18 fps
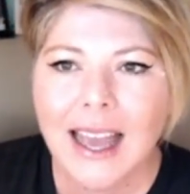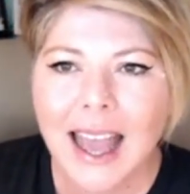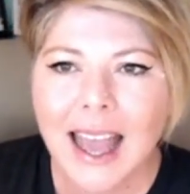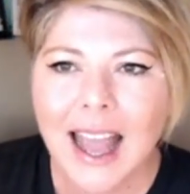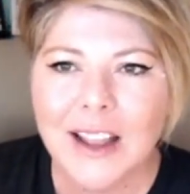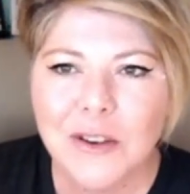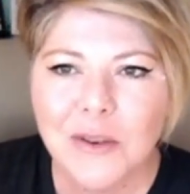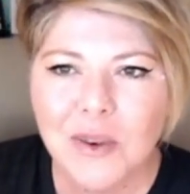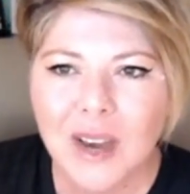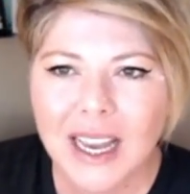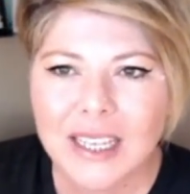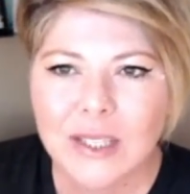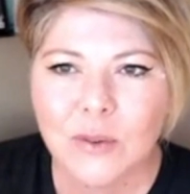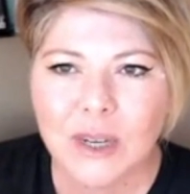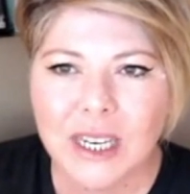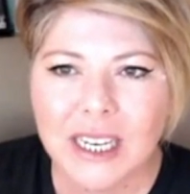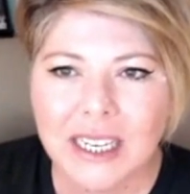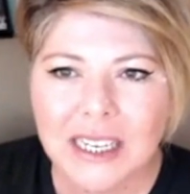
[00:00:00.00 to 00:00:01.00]
And you guys,
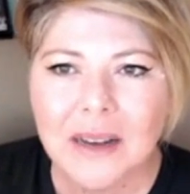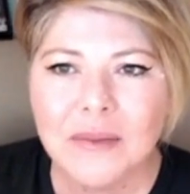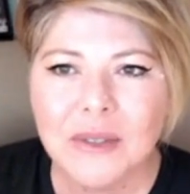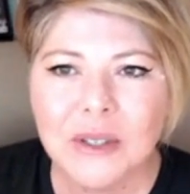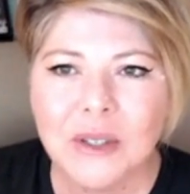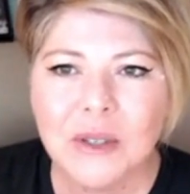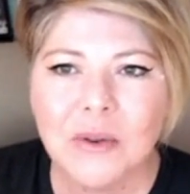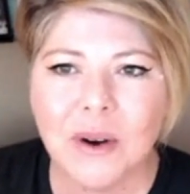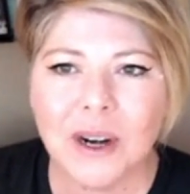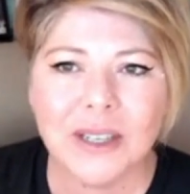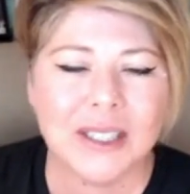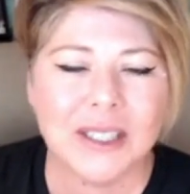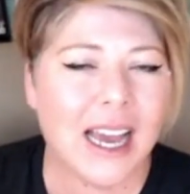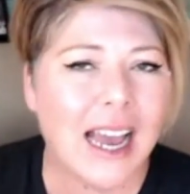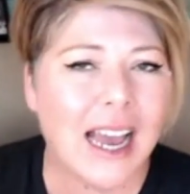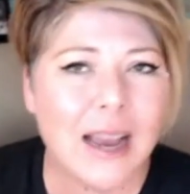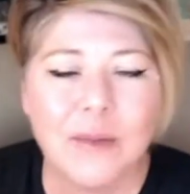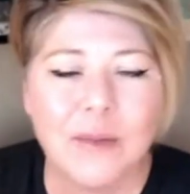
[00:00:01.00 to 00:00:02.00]
when it comes to our
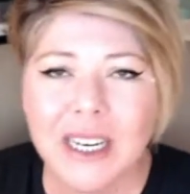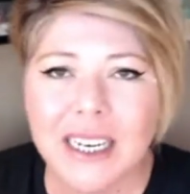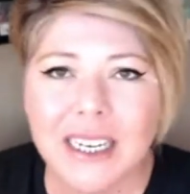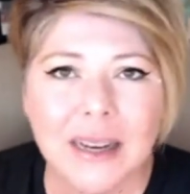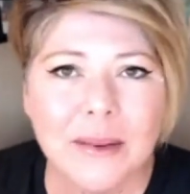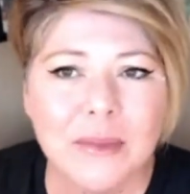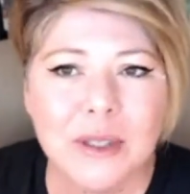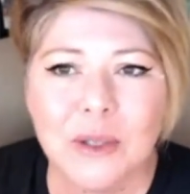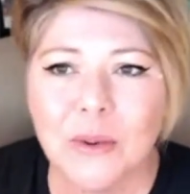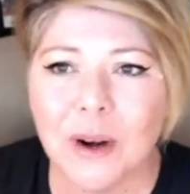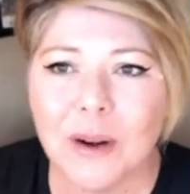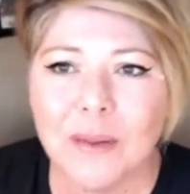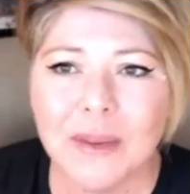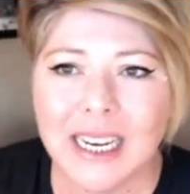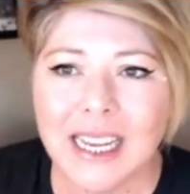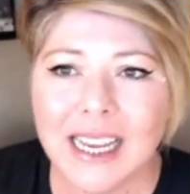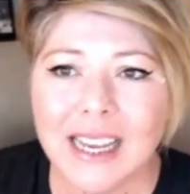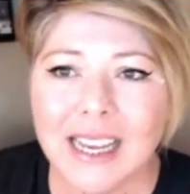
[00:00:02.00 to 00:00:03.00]
time, when it comes to our
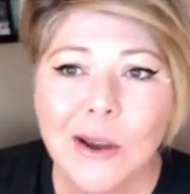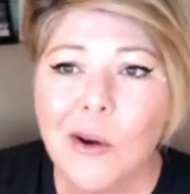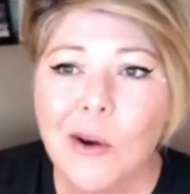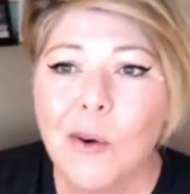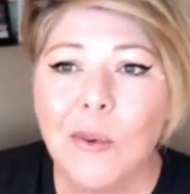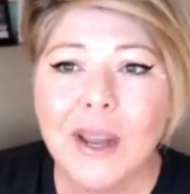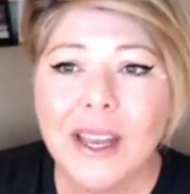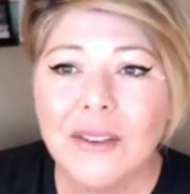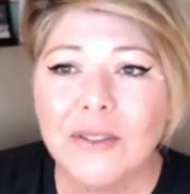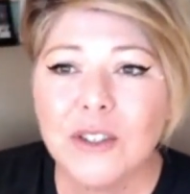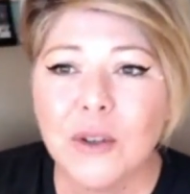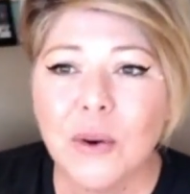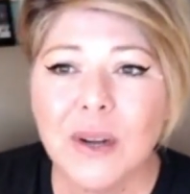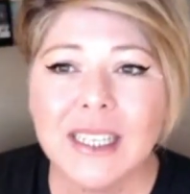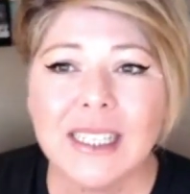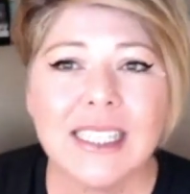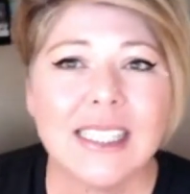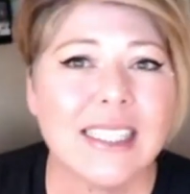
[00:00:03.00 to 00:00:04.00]
money, we have
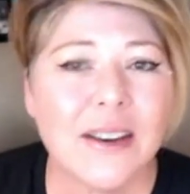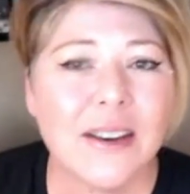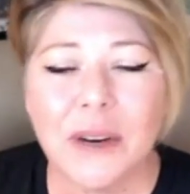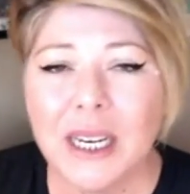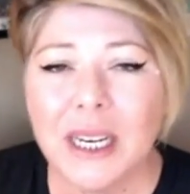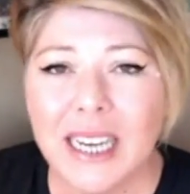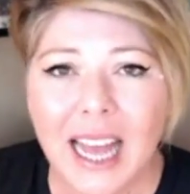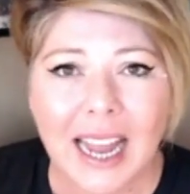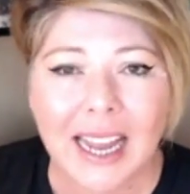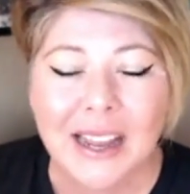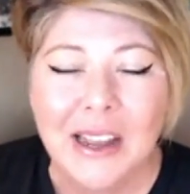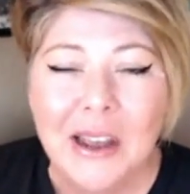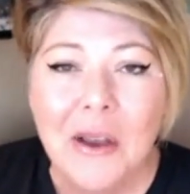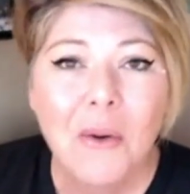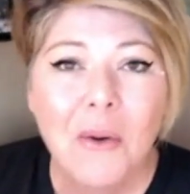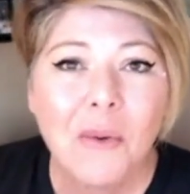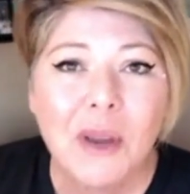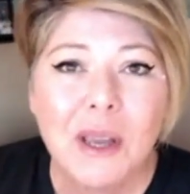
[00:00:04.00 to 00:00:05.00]
choices every day.
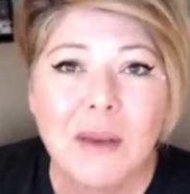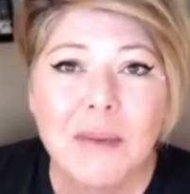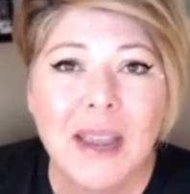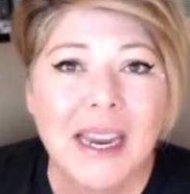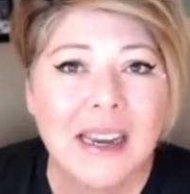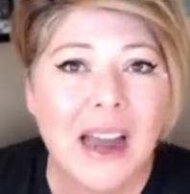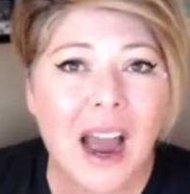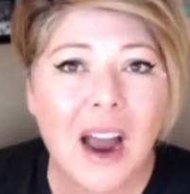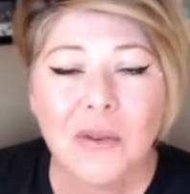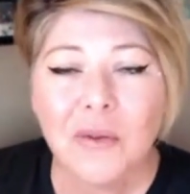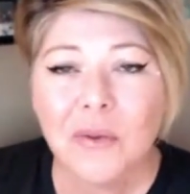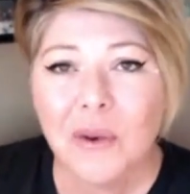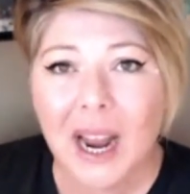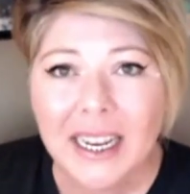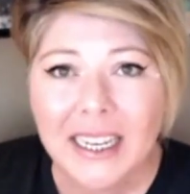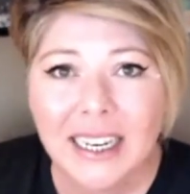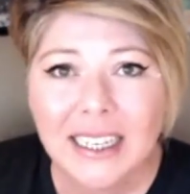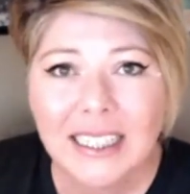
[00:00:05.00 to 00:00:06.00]
We may not
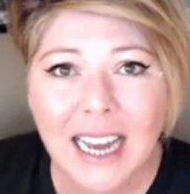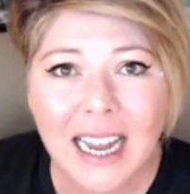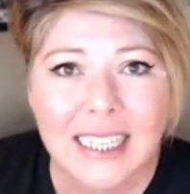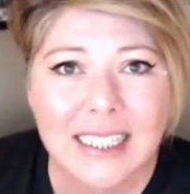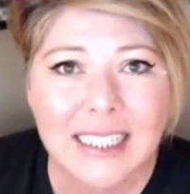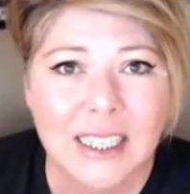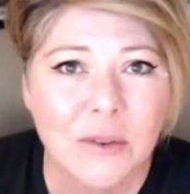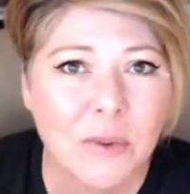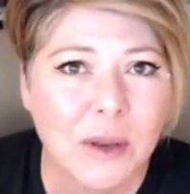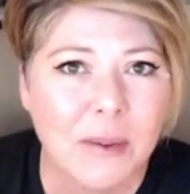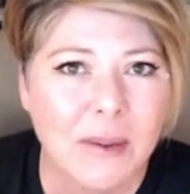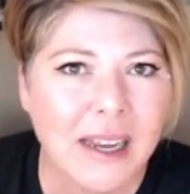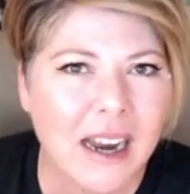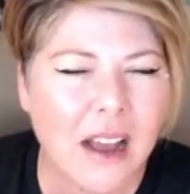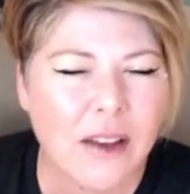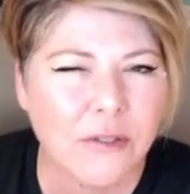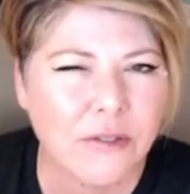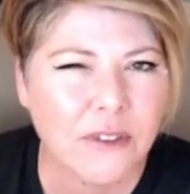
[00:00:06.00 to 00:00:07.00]
recognize it. We may
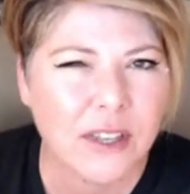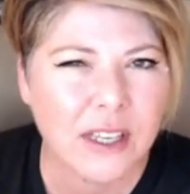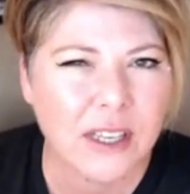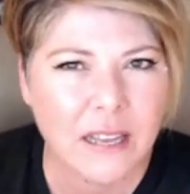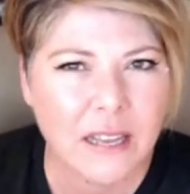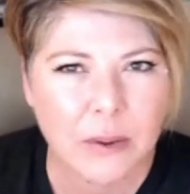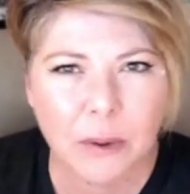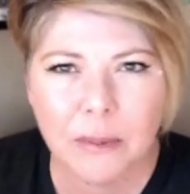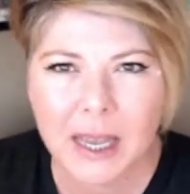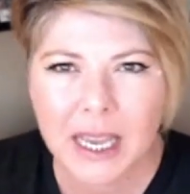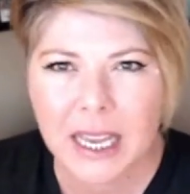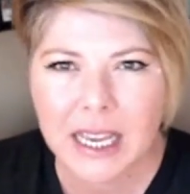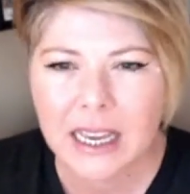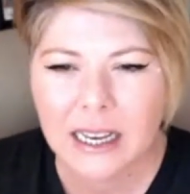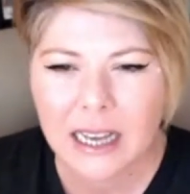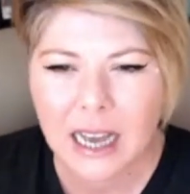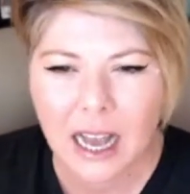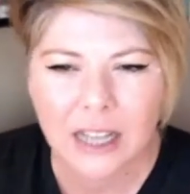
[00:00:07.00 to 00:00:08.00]
not feel like we're
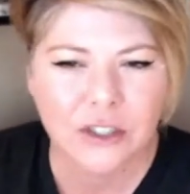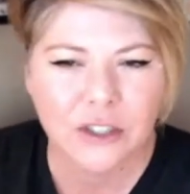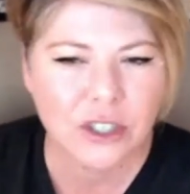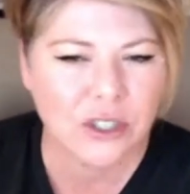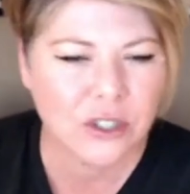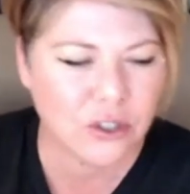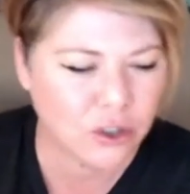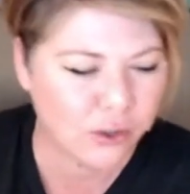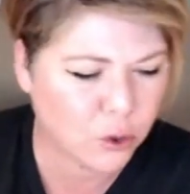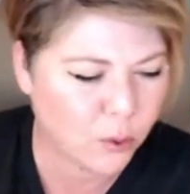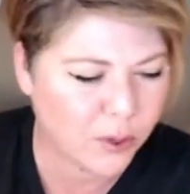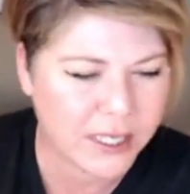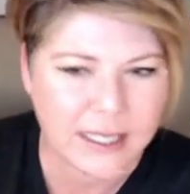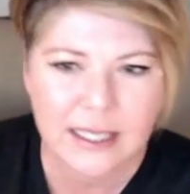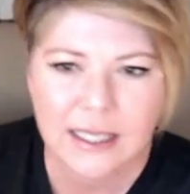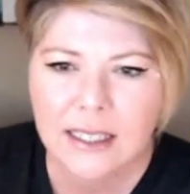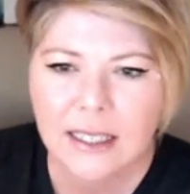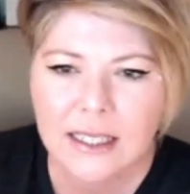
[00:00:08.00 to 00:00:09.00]
making conscious
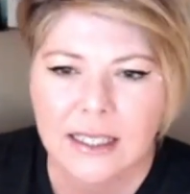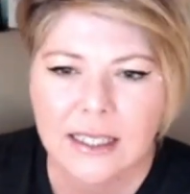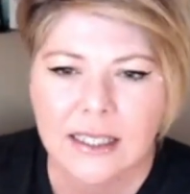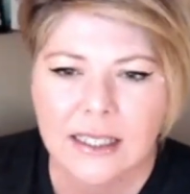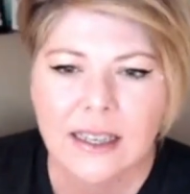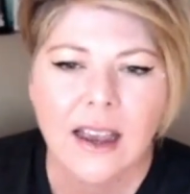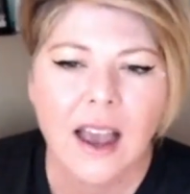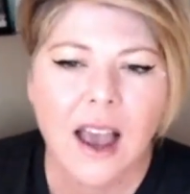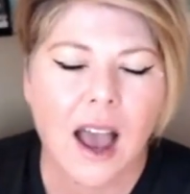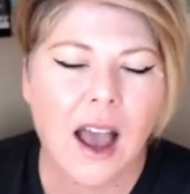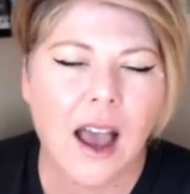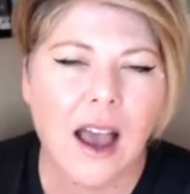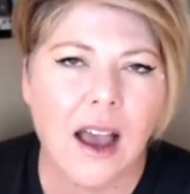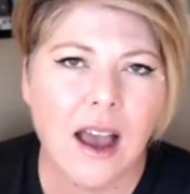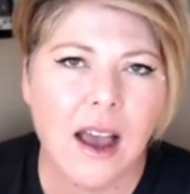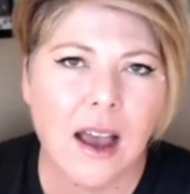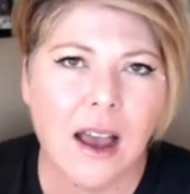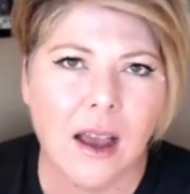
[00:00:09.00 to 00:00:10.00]
choices,
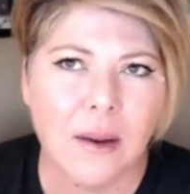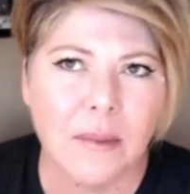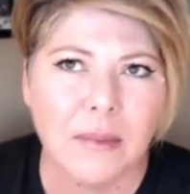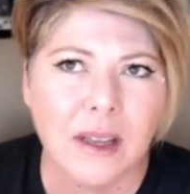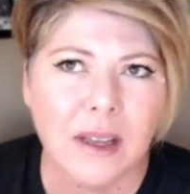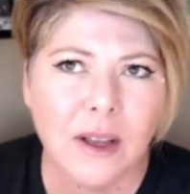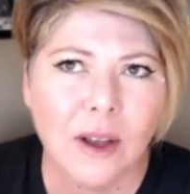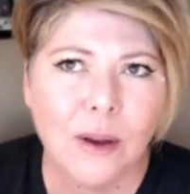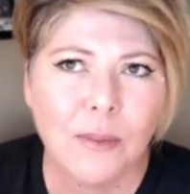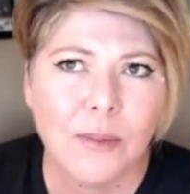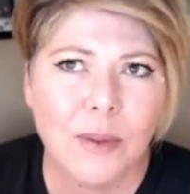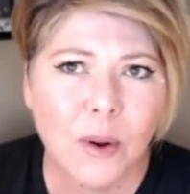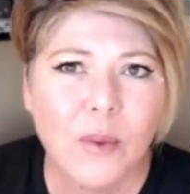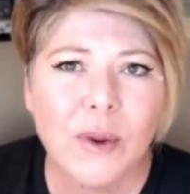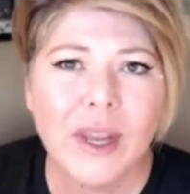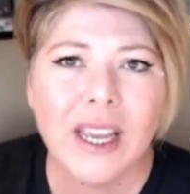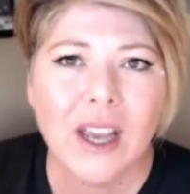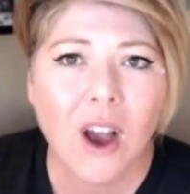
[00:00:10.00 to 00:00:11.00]
but
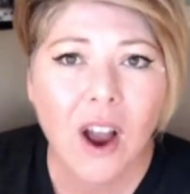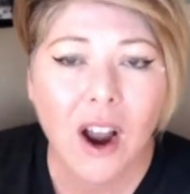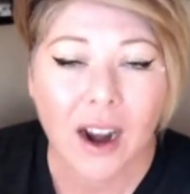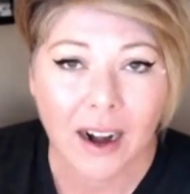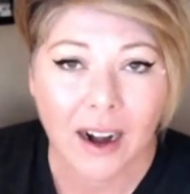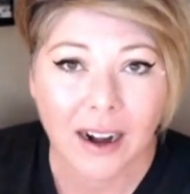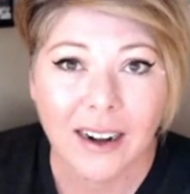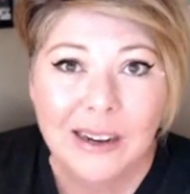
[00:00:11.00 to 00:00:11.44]
we are.